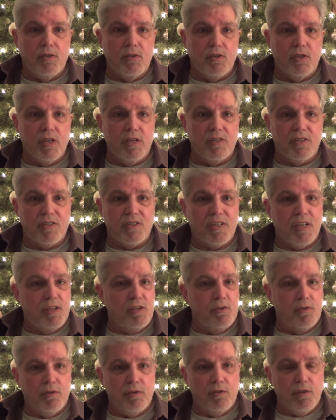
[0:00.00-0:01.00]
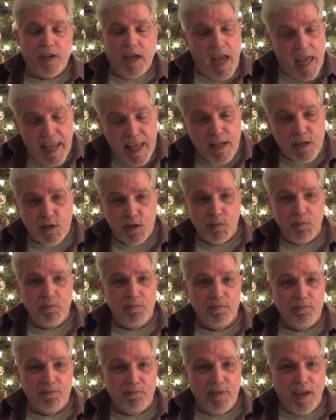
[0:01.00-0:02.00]
Jesus said you, you can't actually
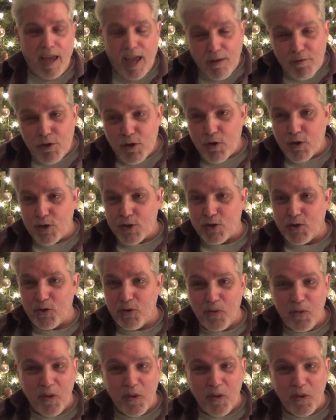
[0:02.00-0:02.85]
have a Christian